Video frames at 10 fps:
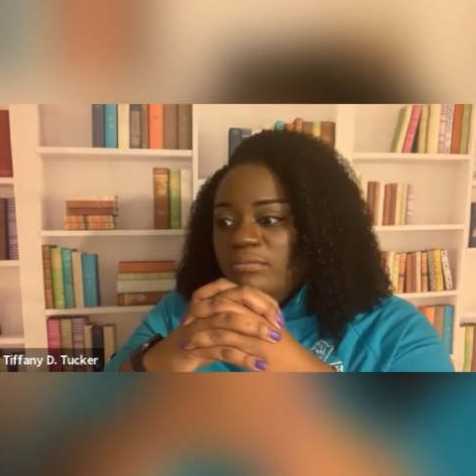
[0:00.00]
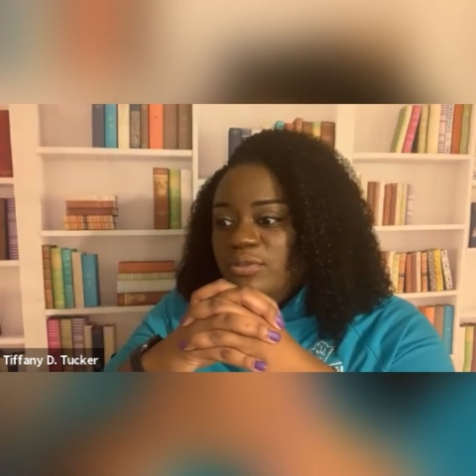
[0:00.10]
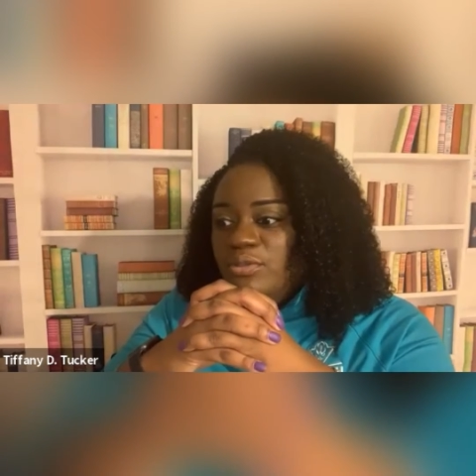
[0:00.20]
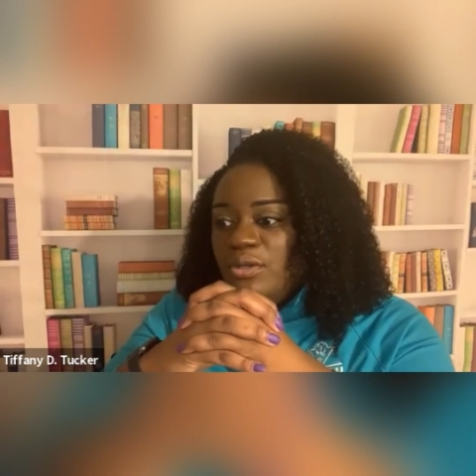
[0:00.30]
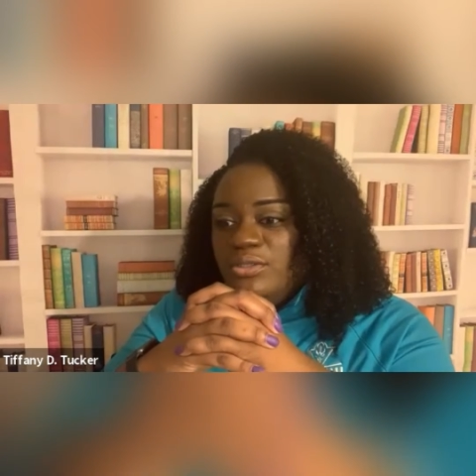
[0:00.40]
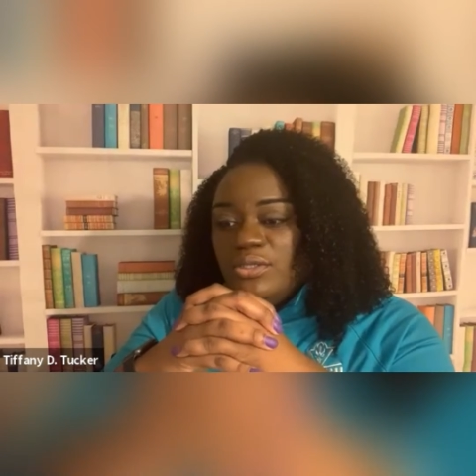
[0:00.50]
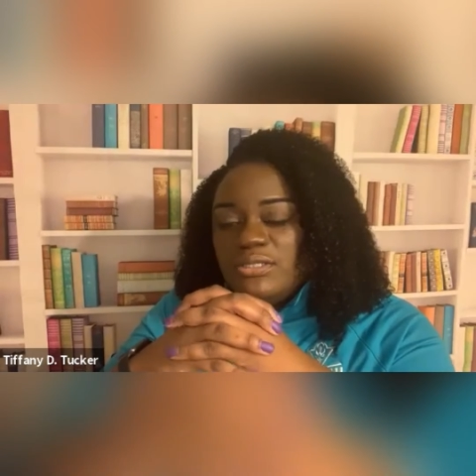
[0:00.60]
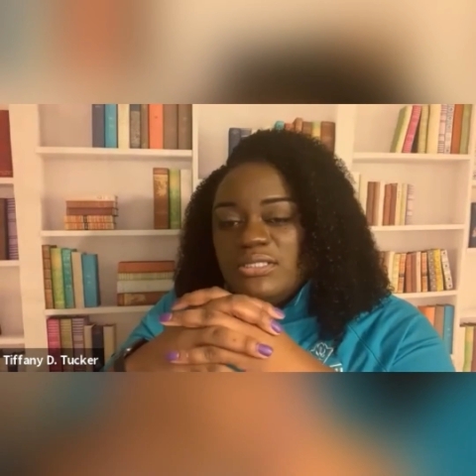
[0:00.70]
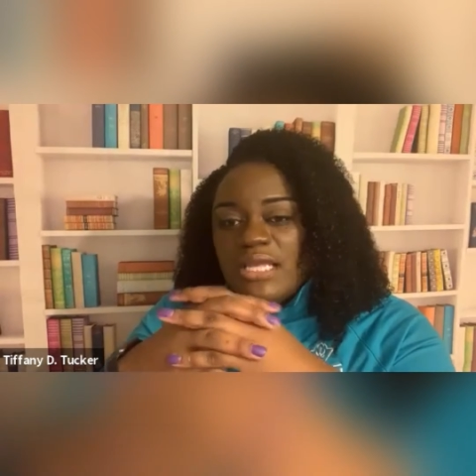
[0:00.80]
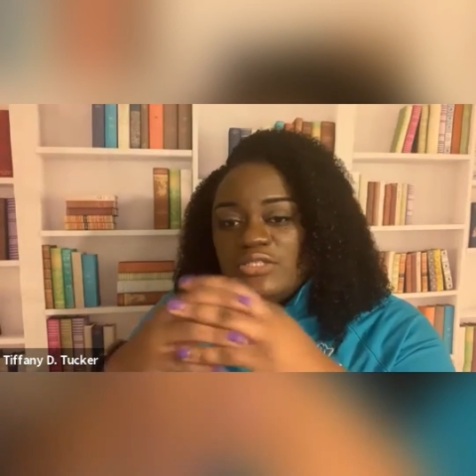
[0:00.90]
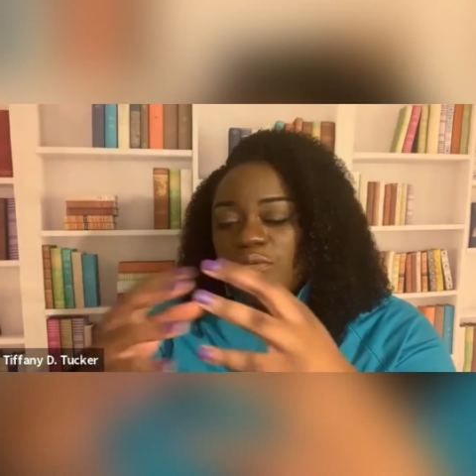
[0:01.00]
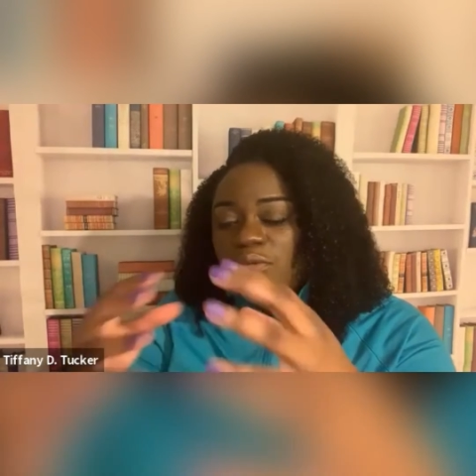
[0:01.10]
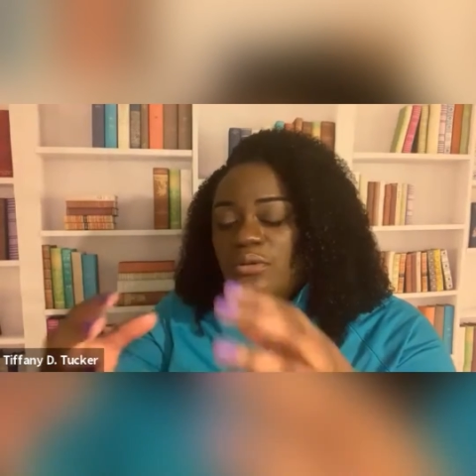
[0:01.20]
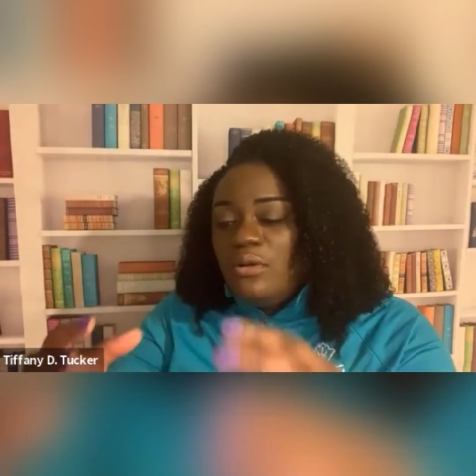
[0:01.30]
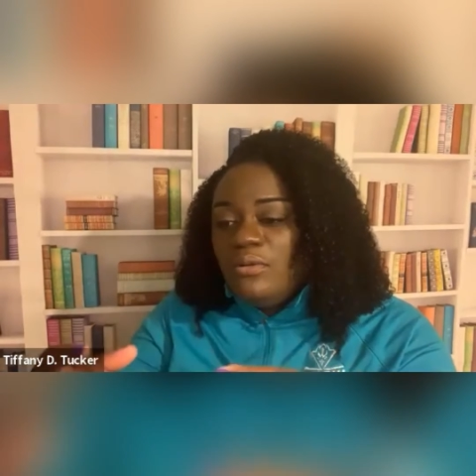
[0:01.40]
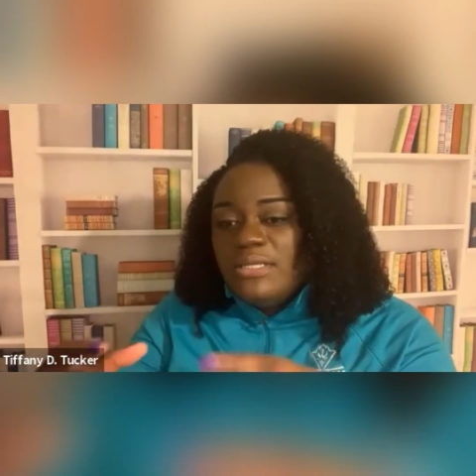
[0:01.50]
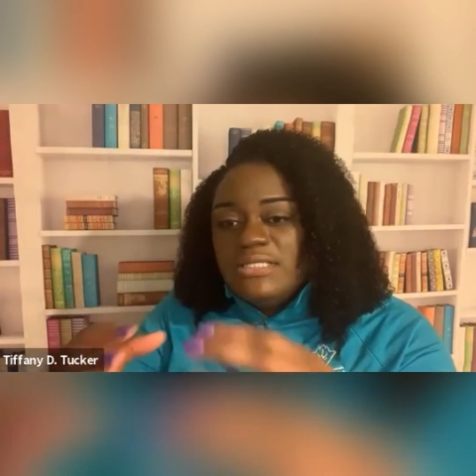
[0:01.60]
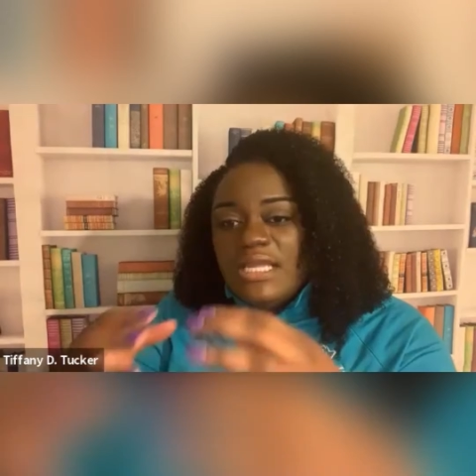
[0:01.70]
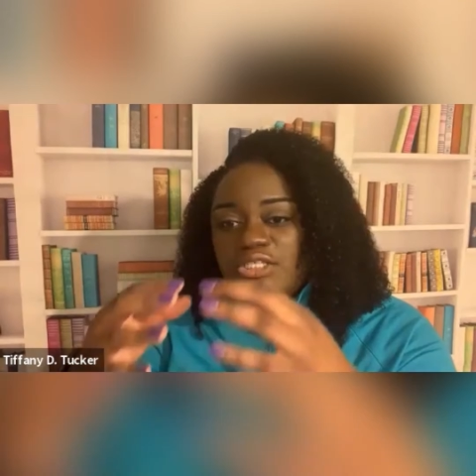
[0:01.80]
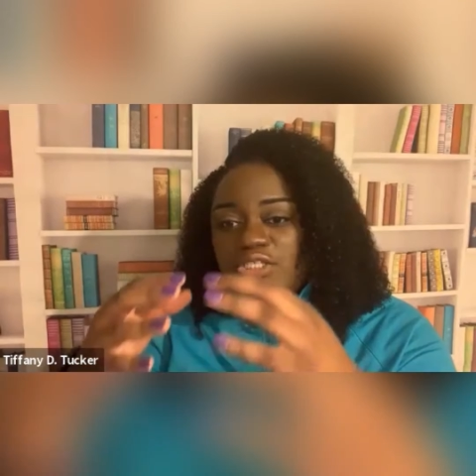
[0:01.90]
your sexual
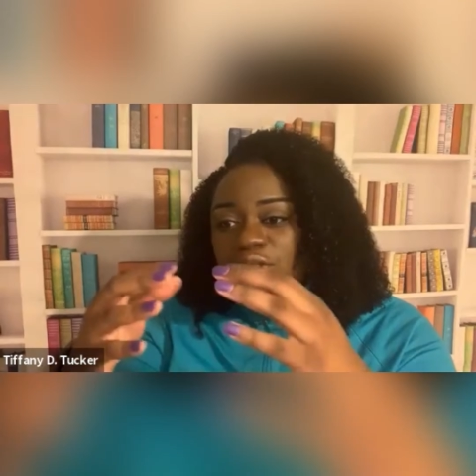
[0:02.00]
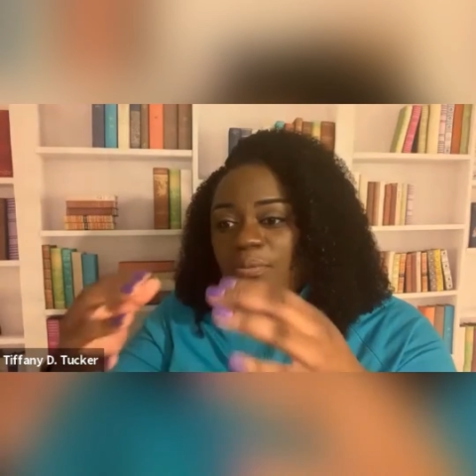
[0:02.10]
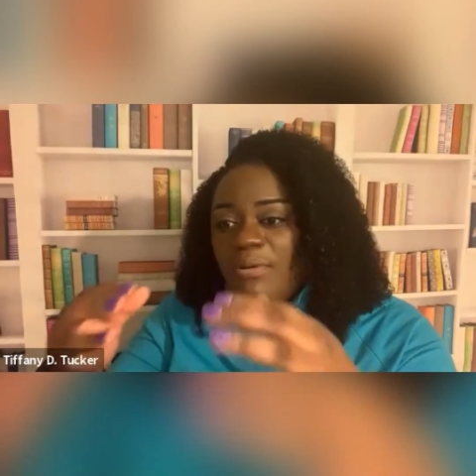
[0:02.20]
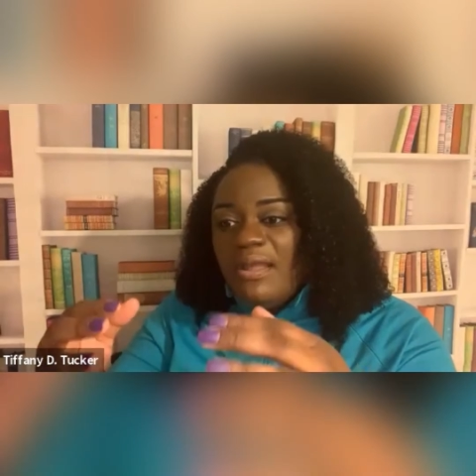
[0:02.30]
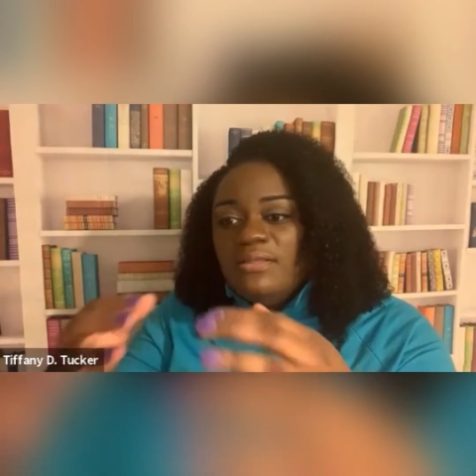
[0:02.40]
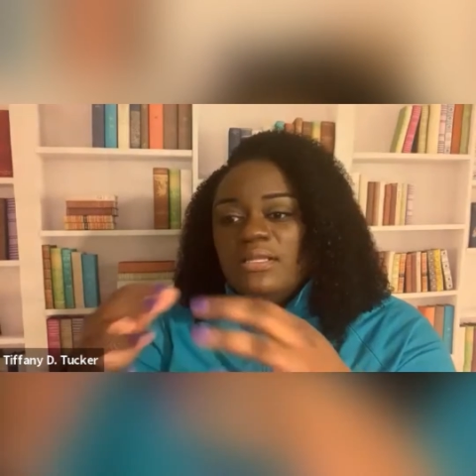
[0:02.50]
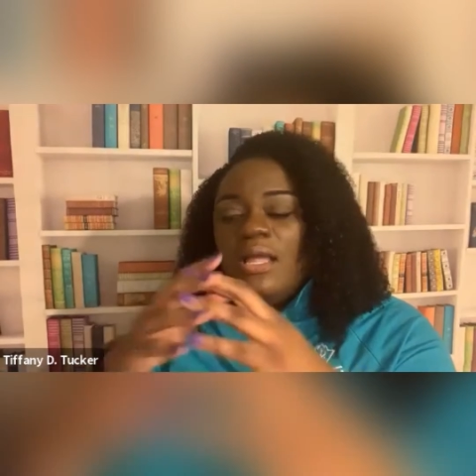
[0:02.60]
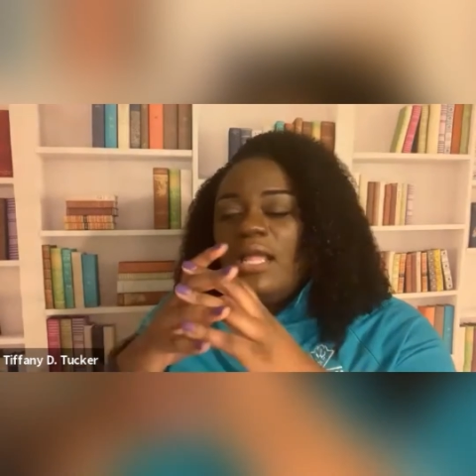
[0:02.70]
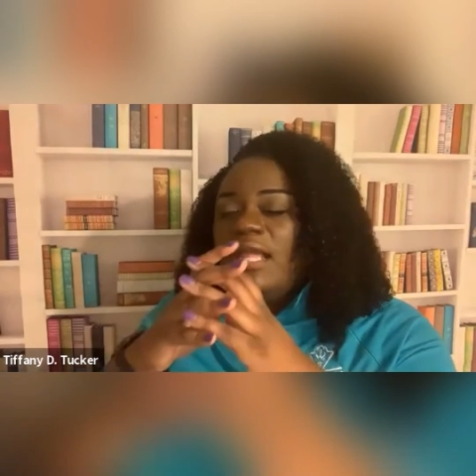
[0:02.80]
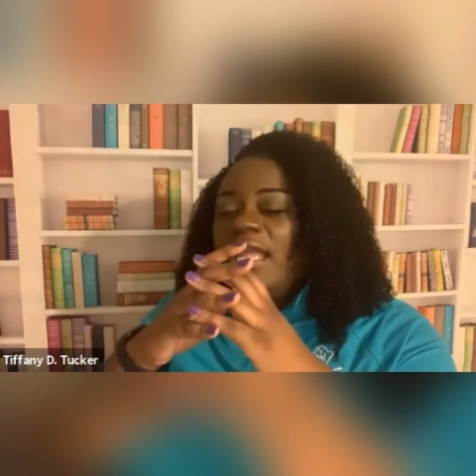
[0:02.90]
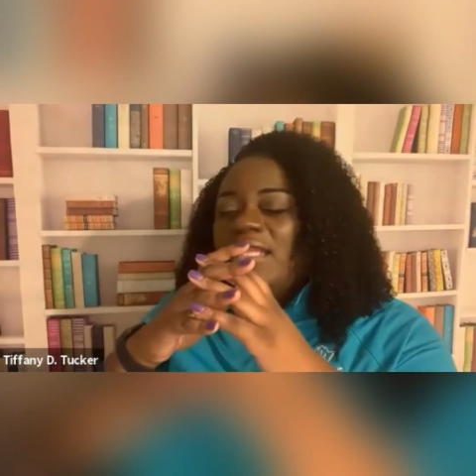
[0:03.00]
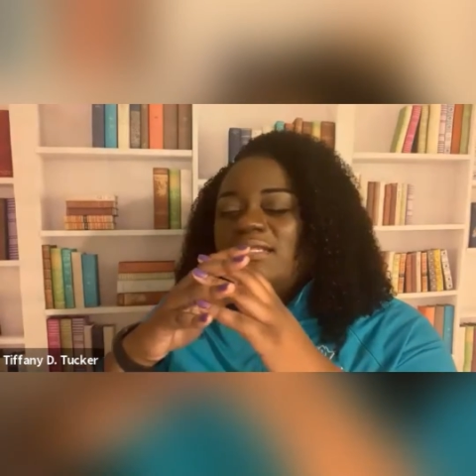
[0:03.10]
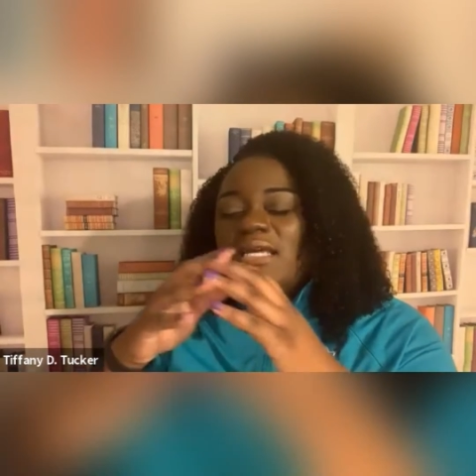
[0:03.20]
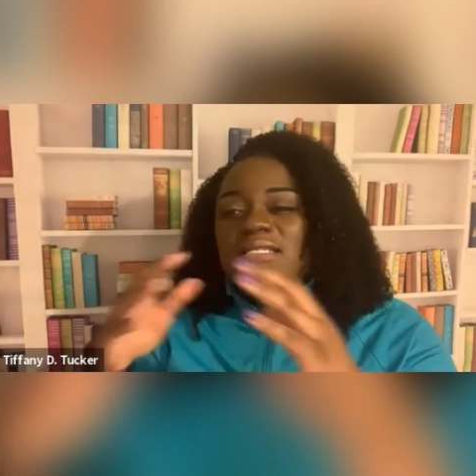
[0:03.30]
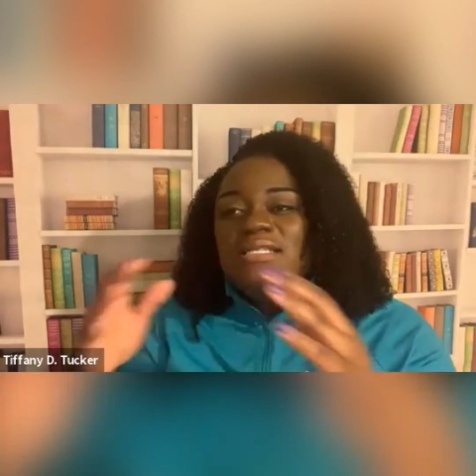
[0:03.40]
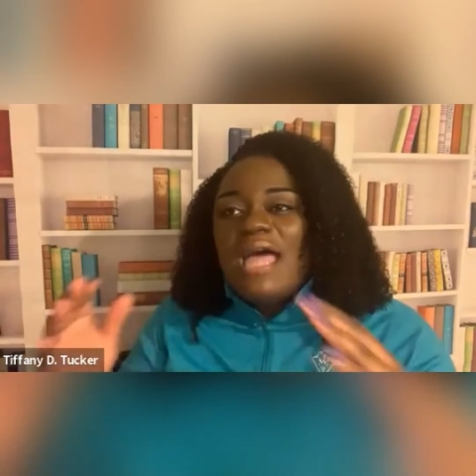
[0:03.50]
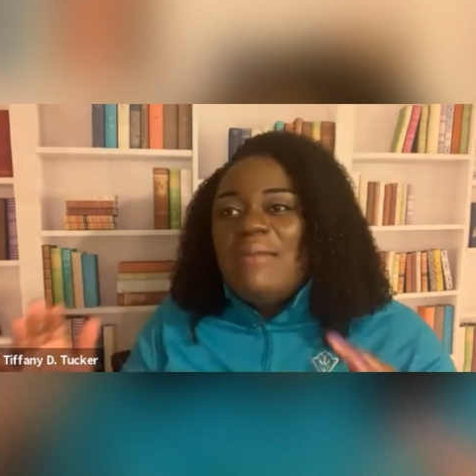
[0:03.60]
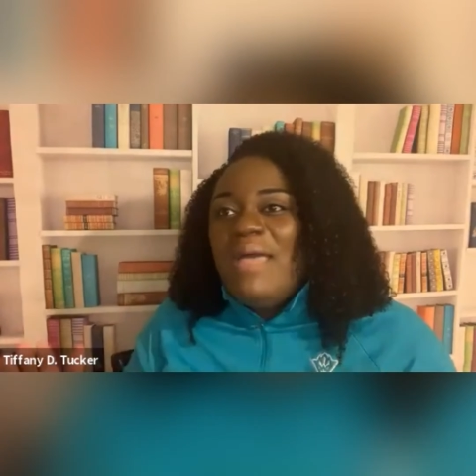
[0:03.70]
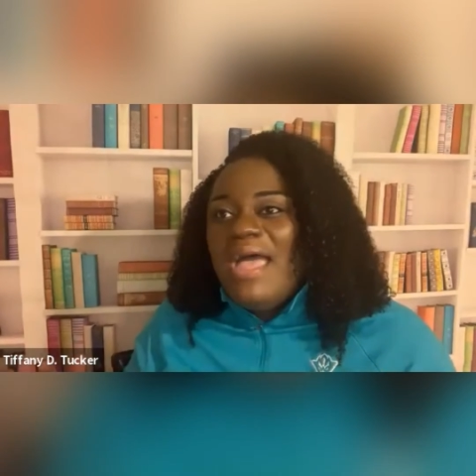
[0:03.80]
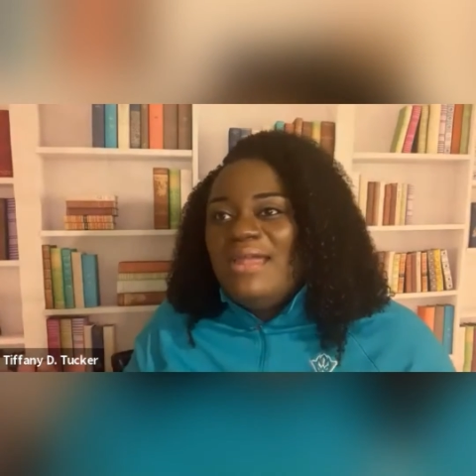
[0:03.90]
orientation, it does
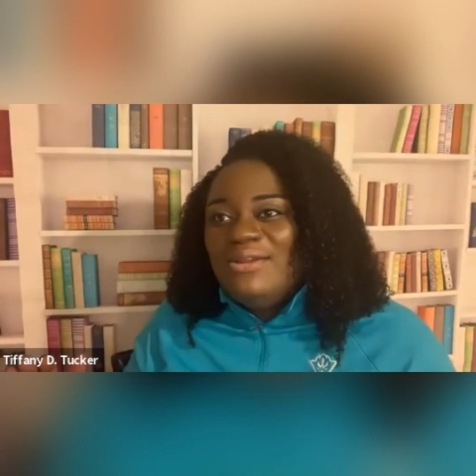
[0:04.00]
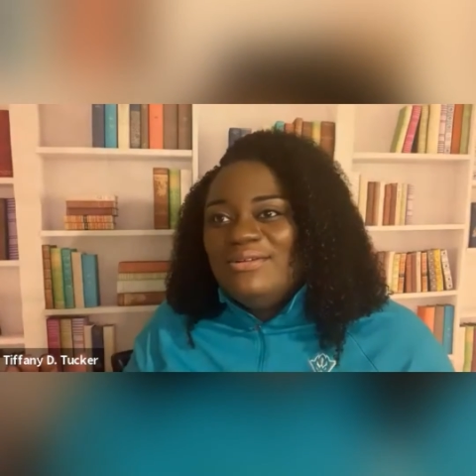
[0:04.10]
not matter.